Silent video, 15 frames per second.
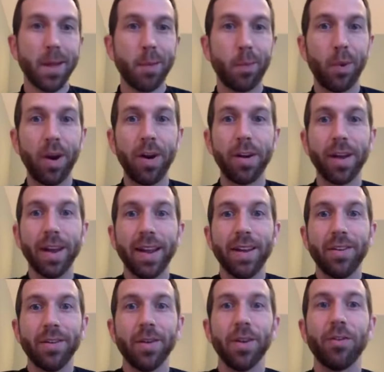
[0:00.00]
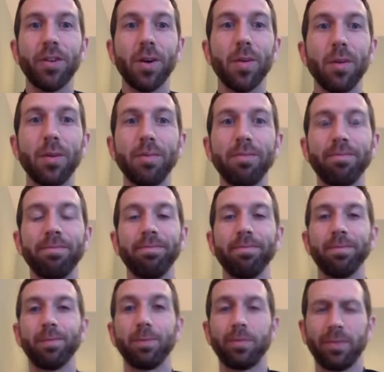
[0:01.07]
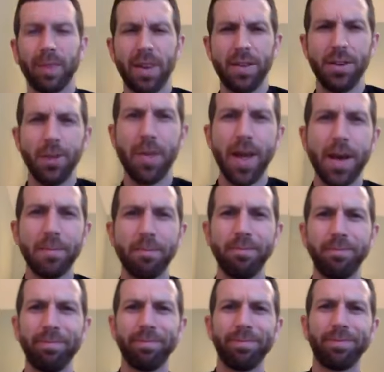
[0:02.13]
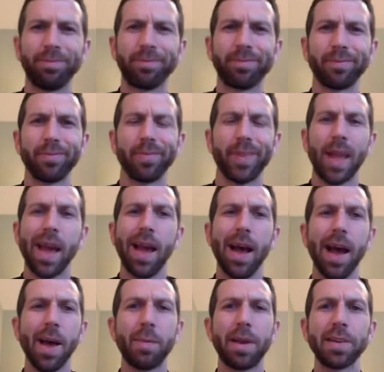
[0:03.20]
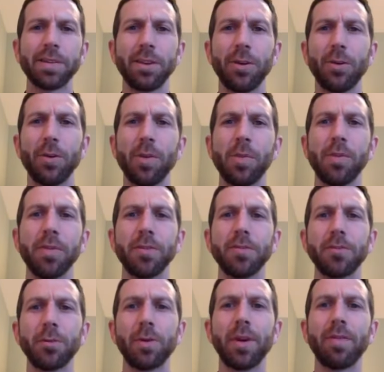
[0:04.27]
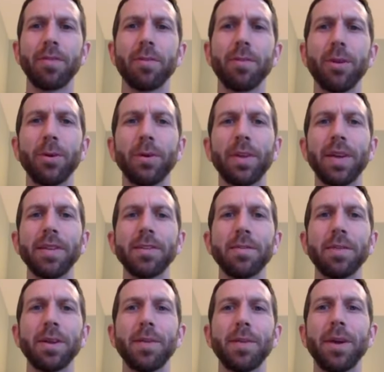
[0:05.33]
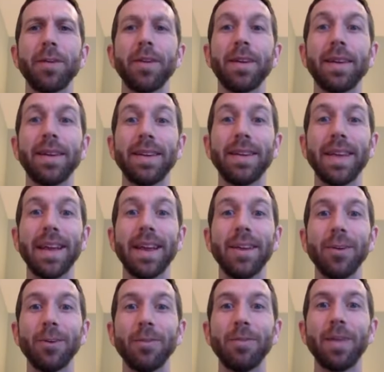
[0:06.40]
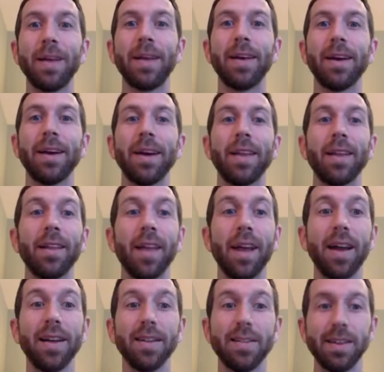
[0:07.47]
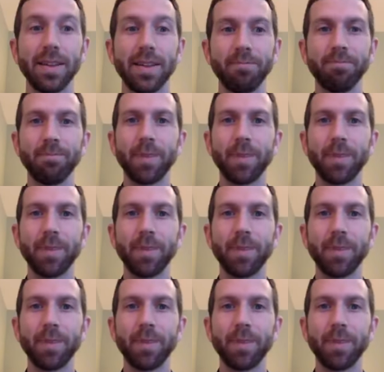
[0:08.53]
Prayer can get you into trouble. Did you know that? I'm guessing you remember the story from the Old Testament about Daniel in the lion's den.